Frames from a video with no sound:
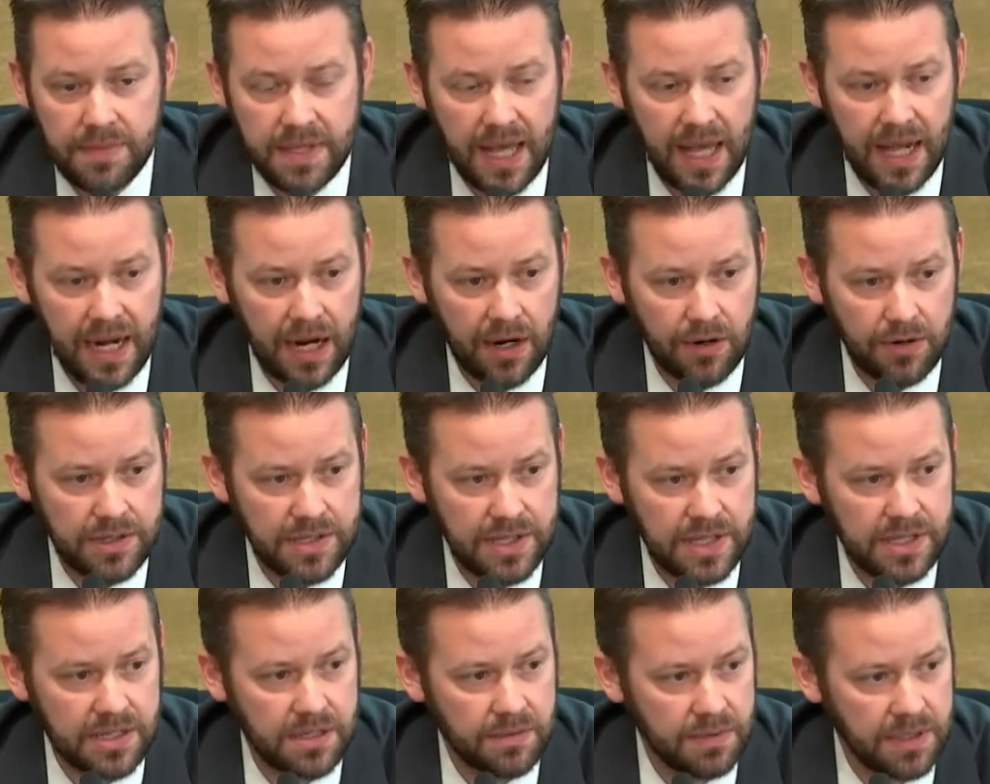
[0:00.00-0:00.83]
Yet our
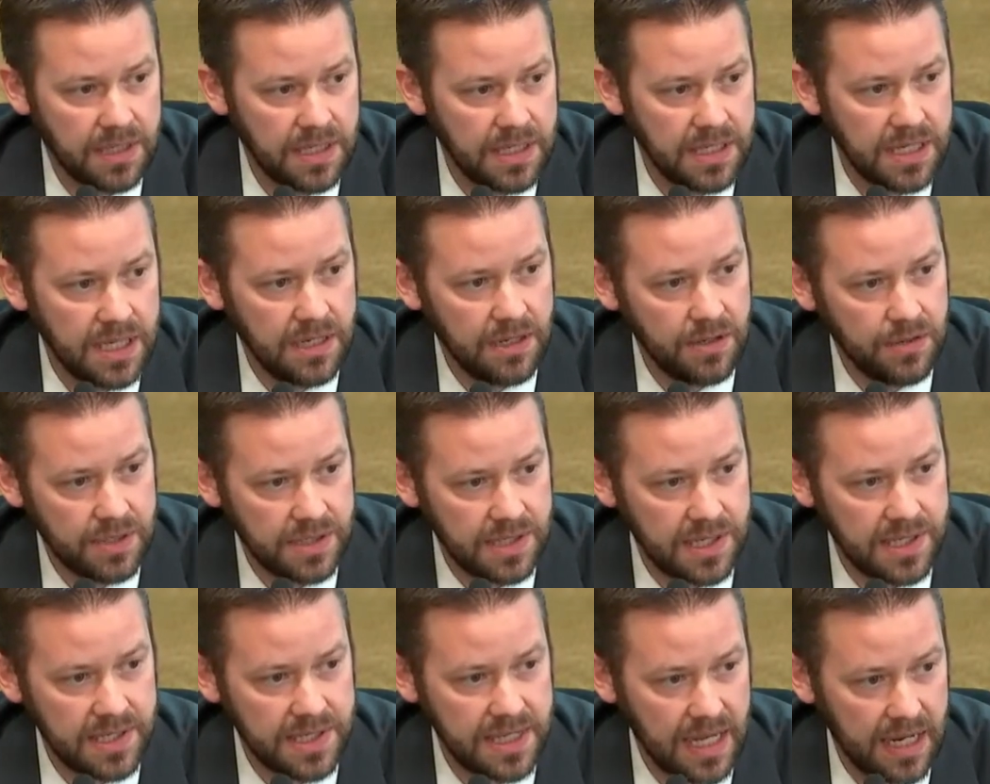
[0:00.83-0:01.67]
system continues
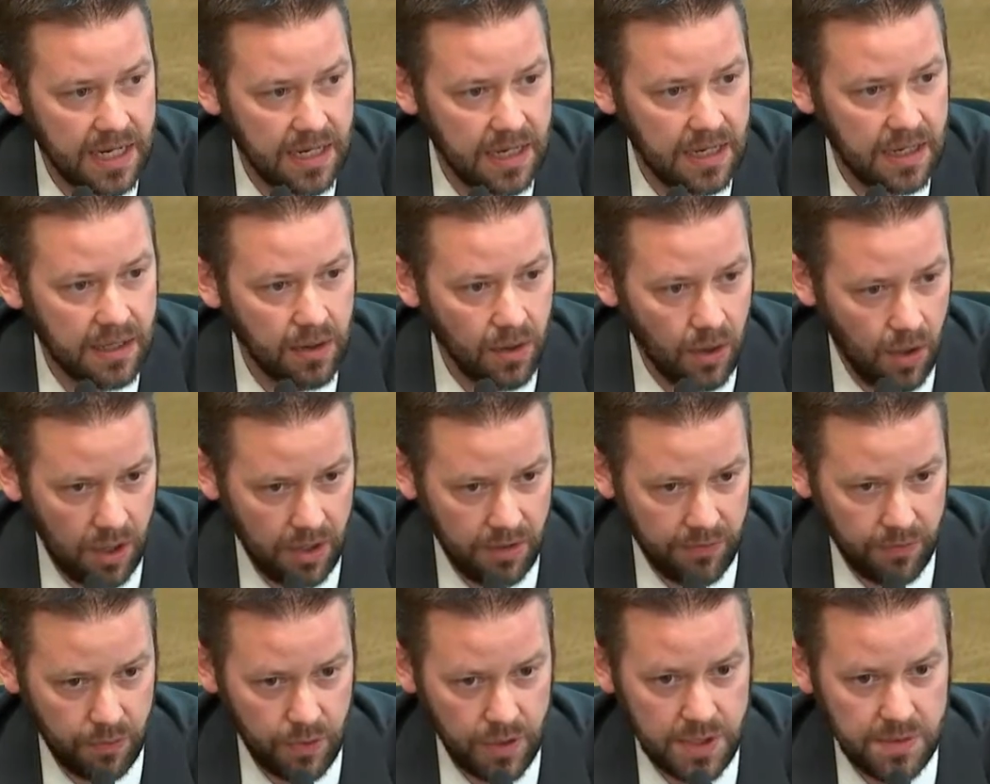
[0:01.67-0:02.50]
to send law
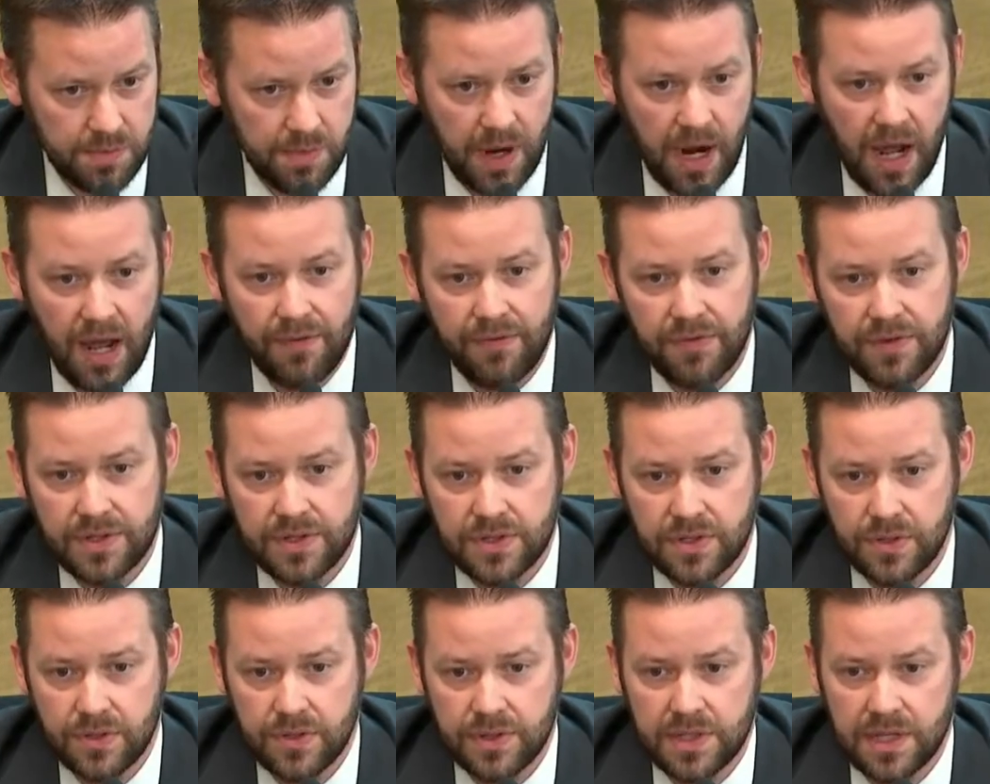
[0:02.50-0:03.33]
enforcement
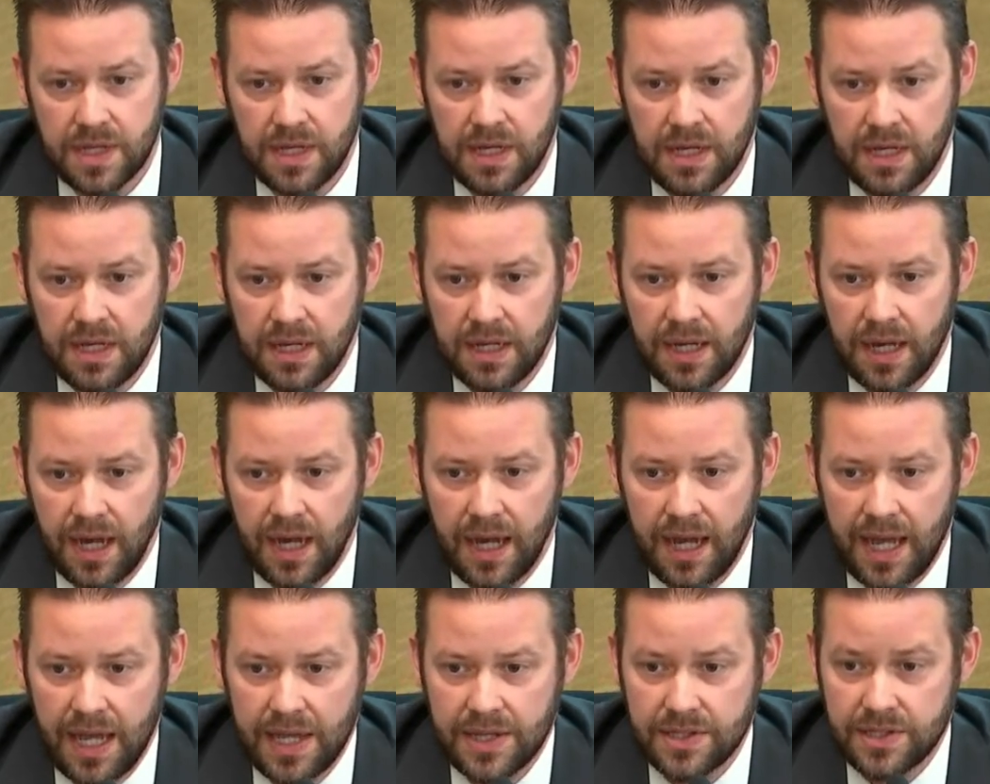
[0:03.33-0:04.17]
officers
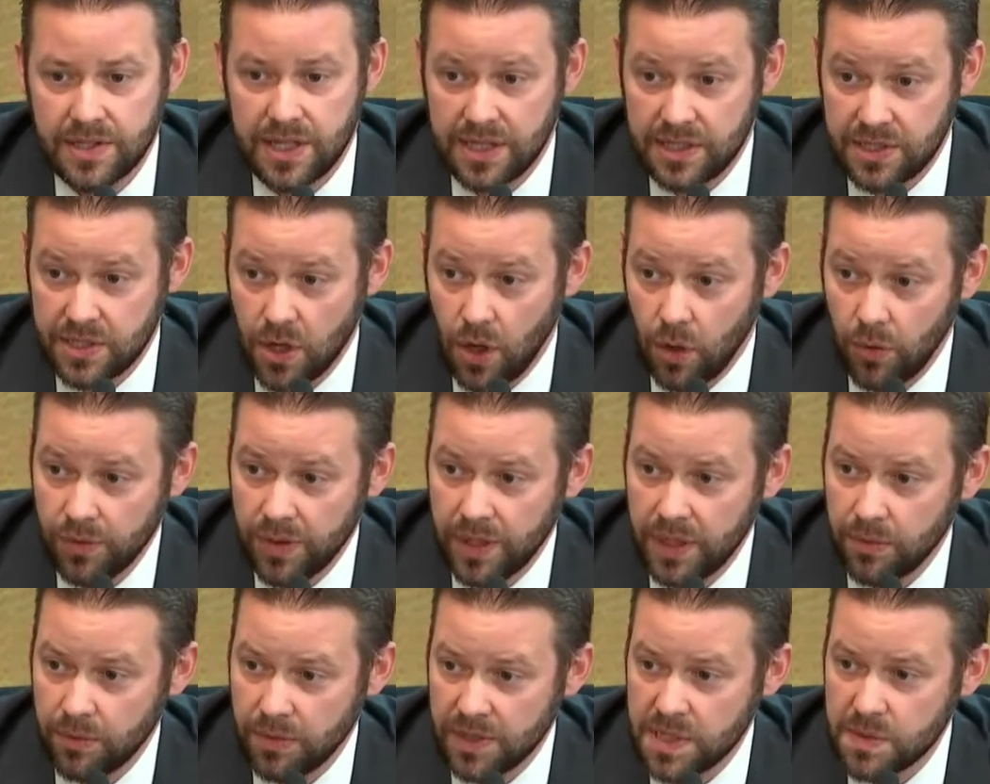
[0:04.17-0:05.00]
as its
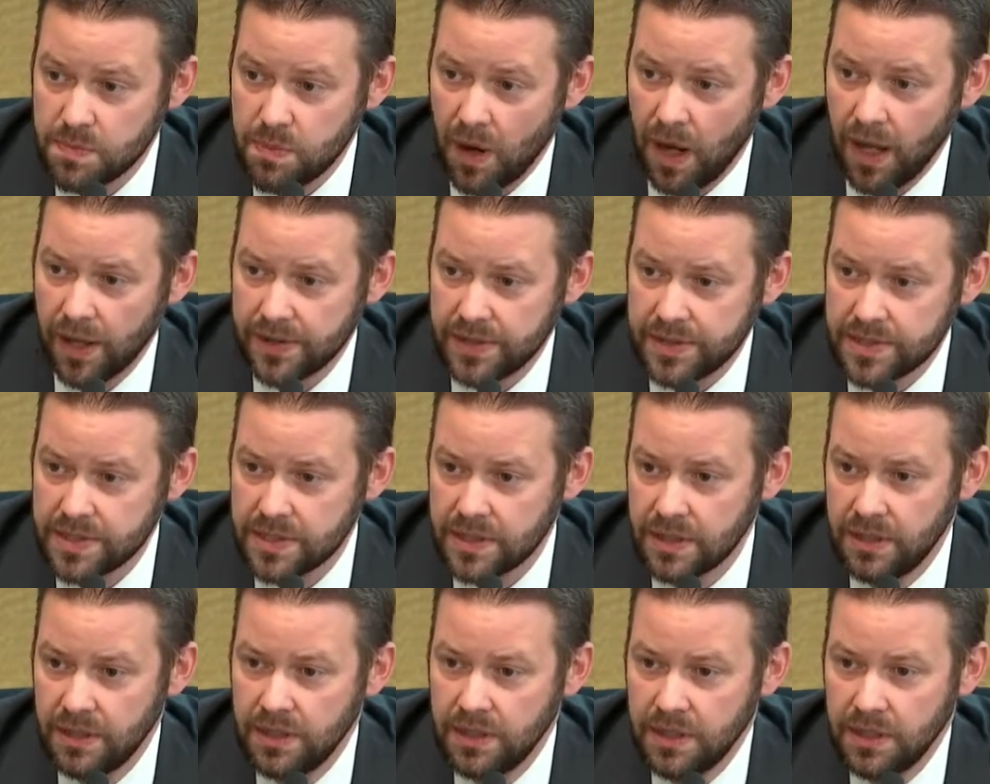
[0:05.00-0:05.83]
only
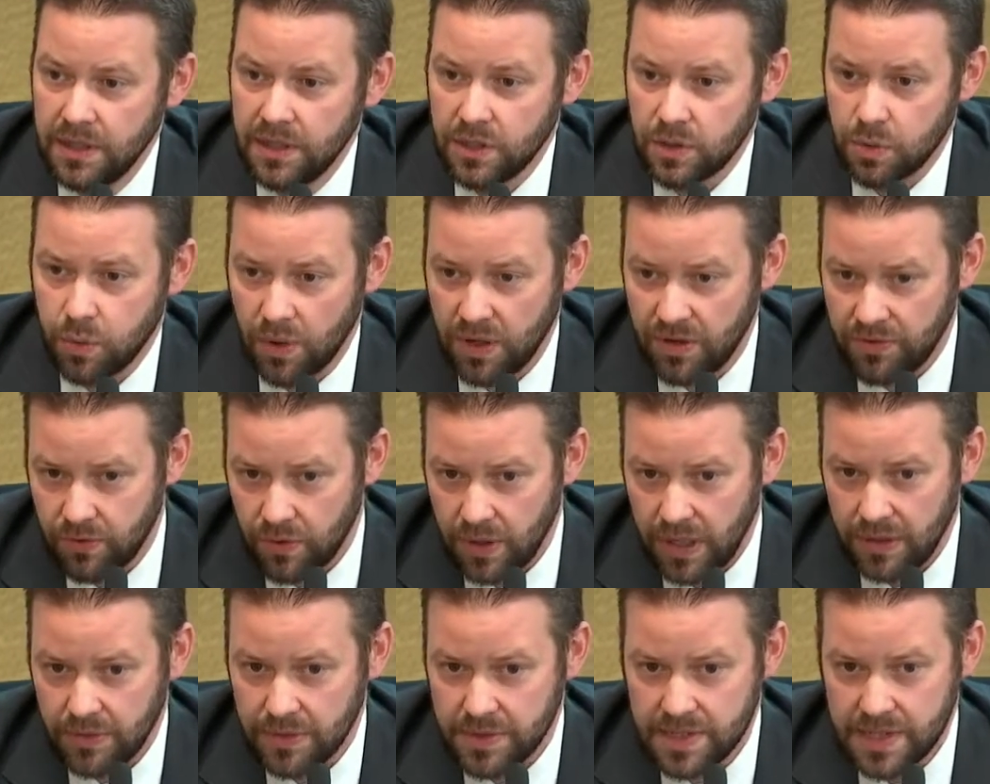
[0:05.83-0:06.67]
response
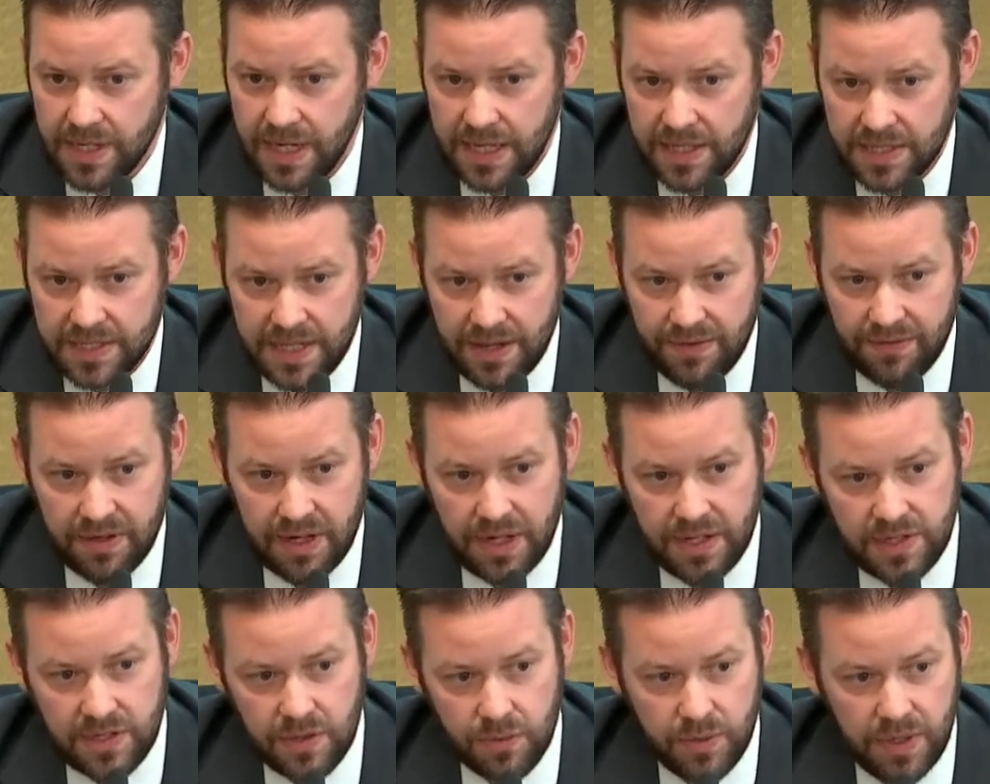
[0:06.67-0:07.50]
24 hours a day, 7
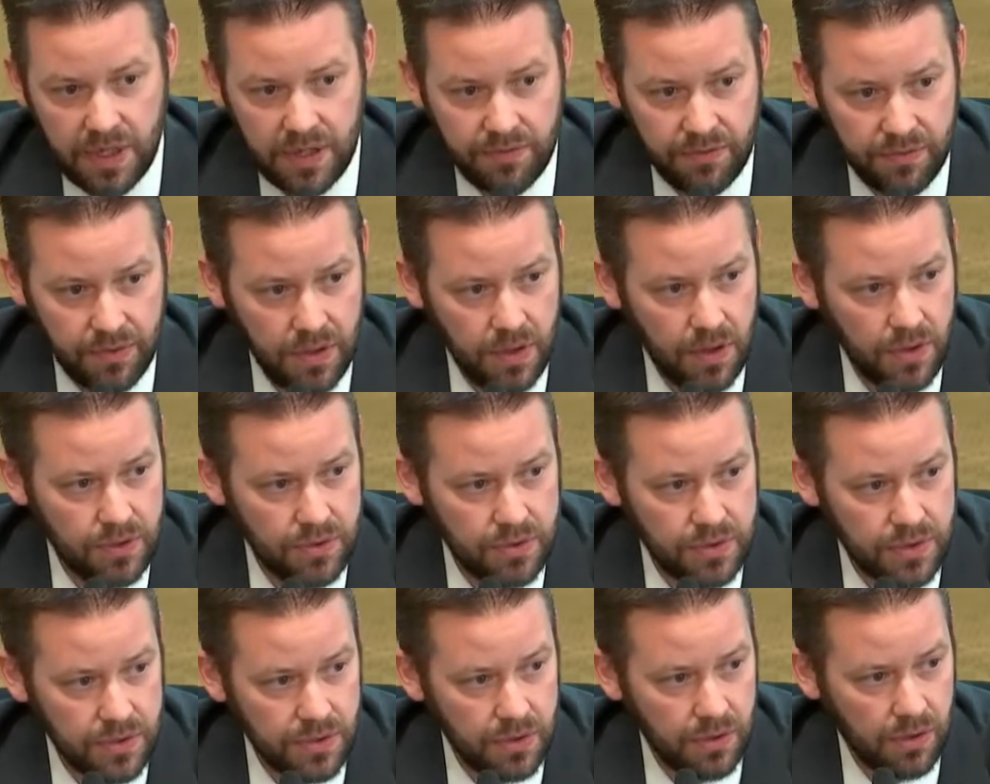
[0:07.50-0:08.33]
days a week for
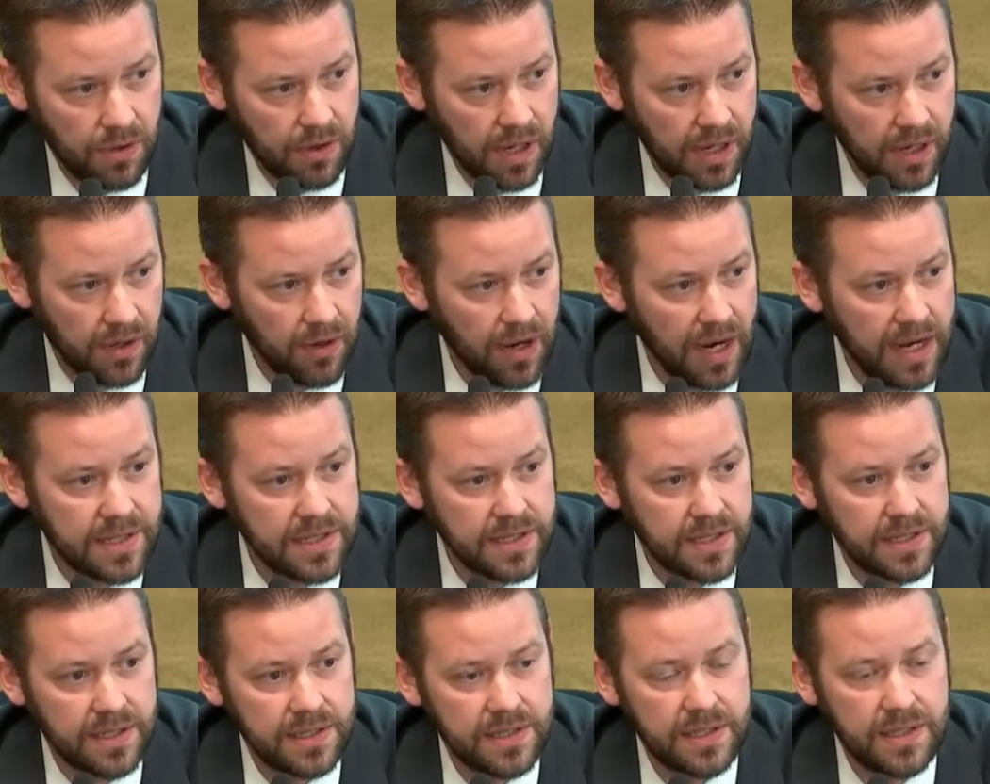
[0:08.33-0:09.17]
those who are in
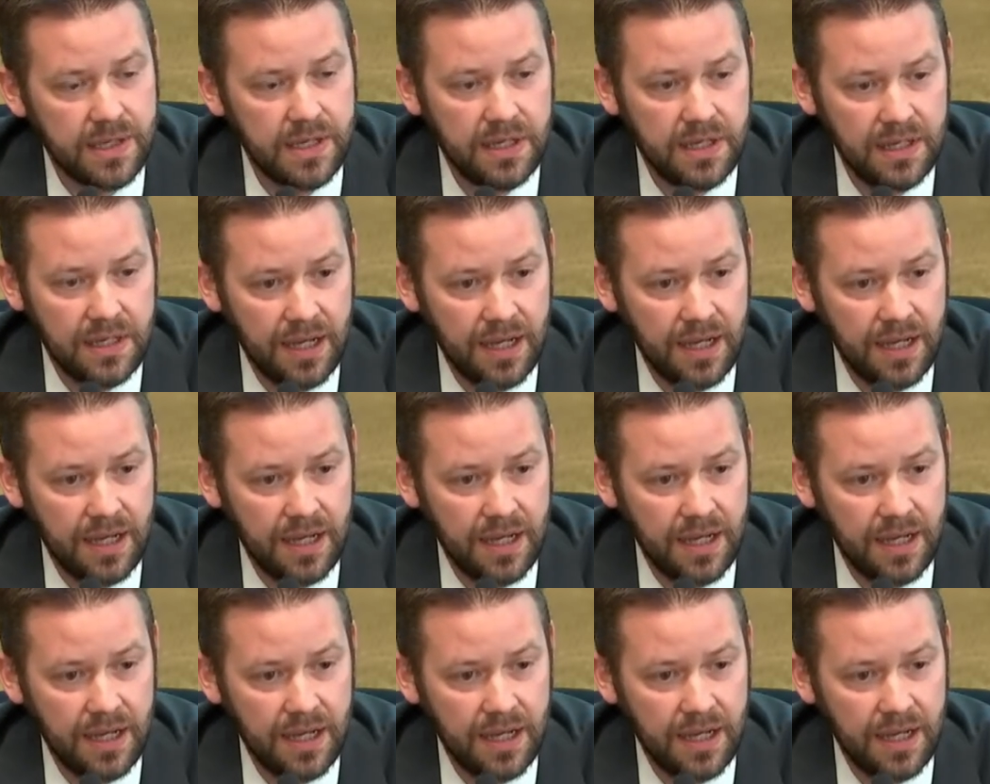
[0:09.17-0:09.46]
crisis.